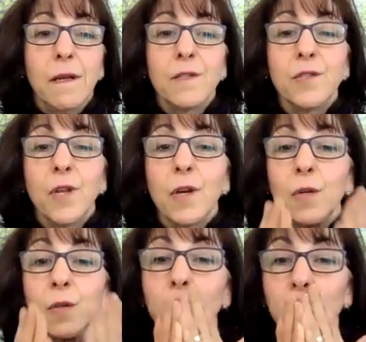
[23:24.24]

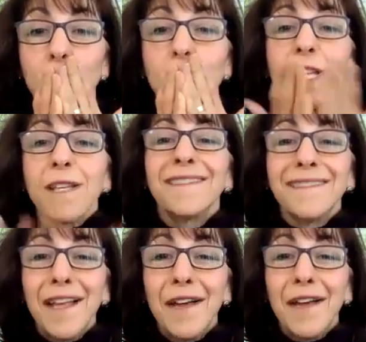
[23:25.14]
So
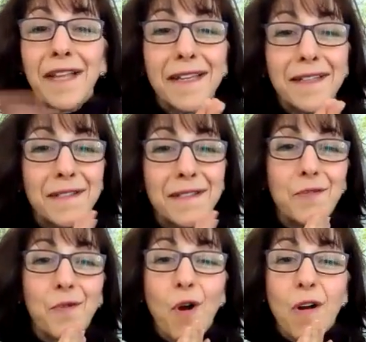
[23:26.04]
love and light to
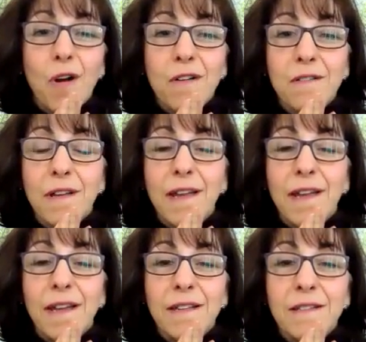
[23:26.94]
you all,
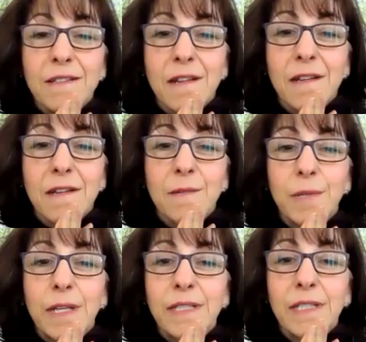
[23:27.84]
and
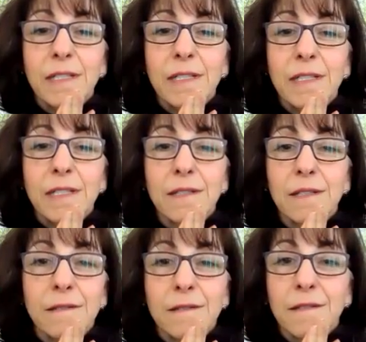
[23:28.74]
blessings,
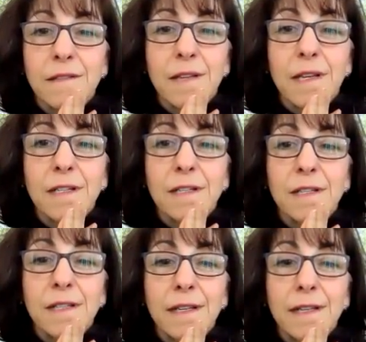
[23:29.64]

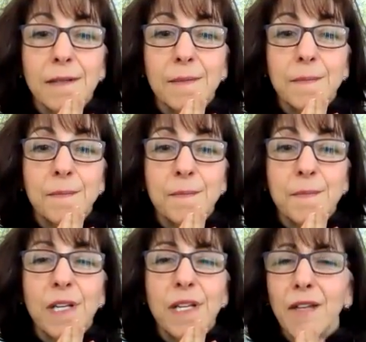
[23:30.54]
and
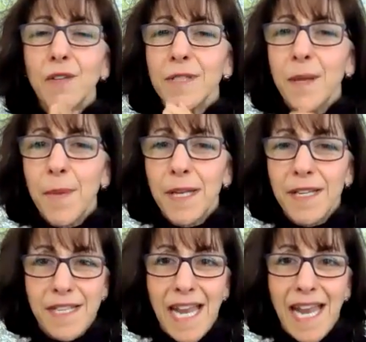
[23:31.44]
connect with somebody
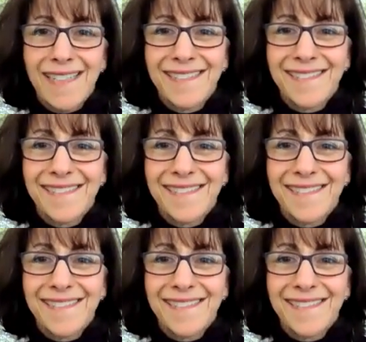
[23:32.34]
today.